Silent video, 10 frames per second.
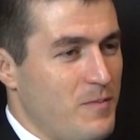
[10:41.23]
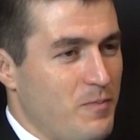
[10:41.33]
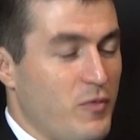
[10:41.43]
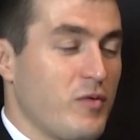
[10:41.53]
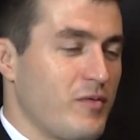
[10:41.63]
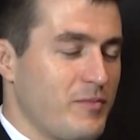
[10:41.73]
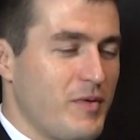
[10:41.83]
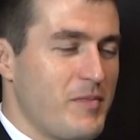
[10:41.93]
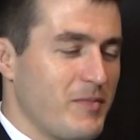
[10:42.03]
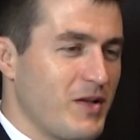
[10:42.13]
Well,
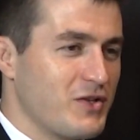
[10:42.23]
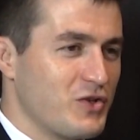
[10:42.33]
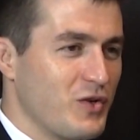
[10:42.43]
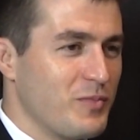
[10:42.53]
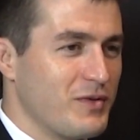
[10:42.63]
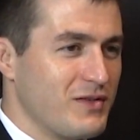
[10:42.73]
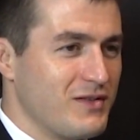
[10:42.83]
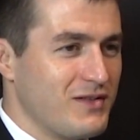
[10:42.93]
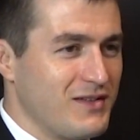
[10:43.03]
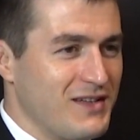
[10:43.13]
maybe I'm not sure, but
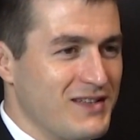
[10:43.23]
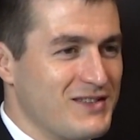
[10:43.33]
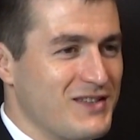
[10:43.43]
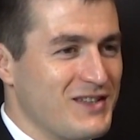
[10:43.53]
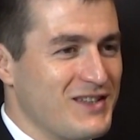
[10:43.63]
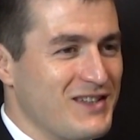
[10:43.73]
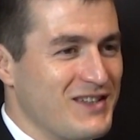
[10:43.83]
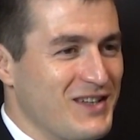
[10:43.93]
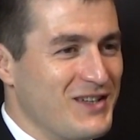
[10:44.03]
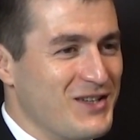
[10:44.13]

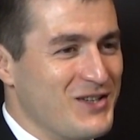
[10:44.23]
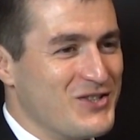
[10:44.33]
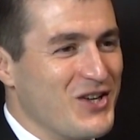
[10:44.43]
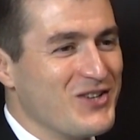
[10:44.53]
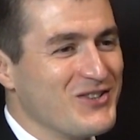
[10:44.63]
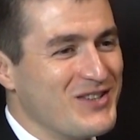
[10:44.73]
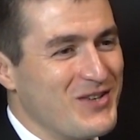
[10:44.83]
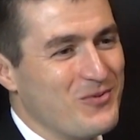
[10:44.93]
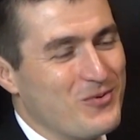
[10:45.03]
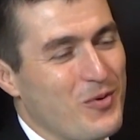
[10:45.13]
it generally
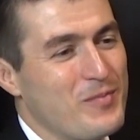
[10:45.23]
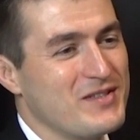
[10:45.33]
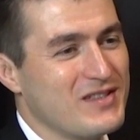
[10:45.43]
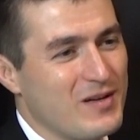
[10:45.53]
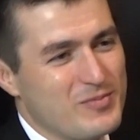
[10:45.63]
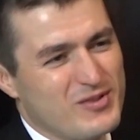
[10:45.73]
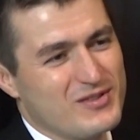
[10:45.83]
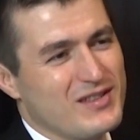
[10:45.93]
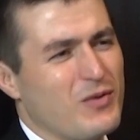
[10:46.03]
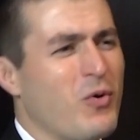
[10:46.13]
you would want to be skeptical.
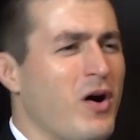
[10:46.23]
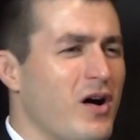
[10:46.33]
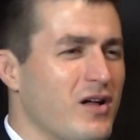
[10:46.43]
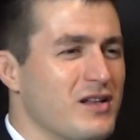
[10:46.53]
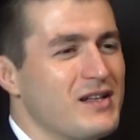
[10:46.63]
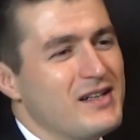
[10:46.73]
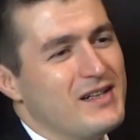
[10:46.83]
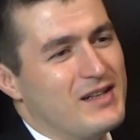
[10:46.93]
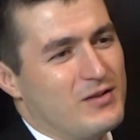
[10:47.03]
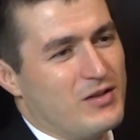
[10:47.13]
It's like, well,
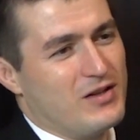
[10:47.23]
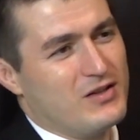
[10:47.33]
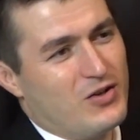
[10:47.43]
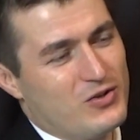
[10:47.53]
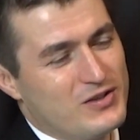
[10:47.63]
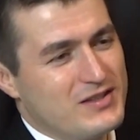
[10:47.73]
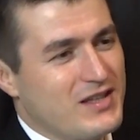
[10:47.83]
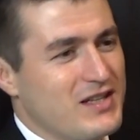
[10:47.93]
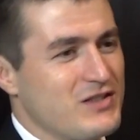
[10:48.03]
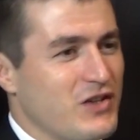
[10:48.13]
all these
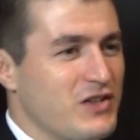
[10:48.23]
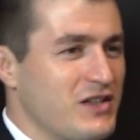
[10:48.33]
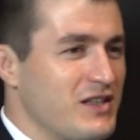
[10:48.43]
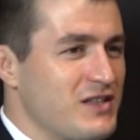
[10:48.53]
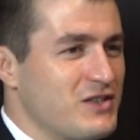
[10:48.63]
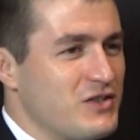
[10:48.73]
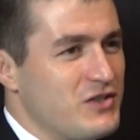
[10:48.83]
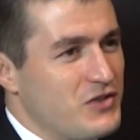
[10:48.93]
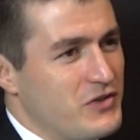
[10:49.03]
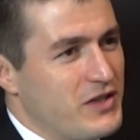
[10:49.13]
kinds of other things could
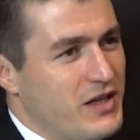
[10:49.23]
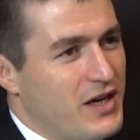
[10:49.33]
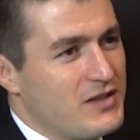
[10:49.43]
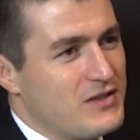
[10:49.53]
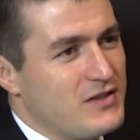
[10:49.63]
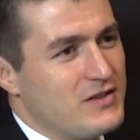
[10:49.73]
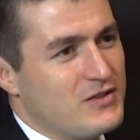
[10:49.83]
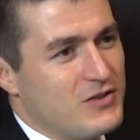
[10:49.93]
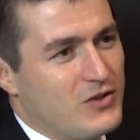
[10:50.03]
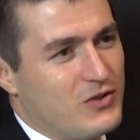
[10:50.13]
generate
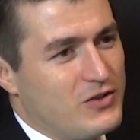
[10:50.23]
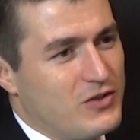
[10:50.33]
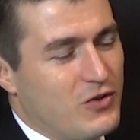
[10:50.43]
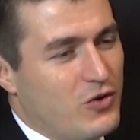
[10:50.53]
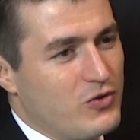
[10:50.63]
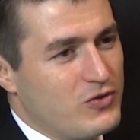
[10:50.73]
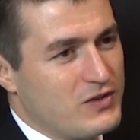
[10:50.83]
gases. All, you know, all those.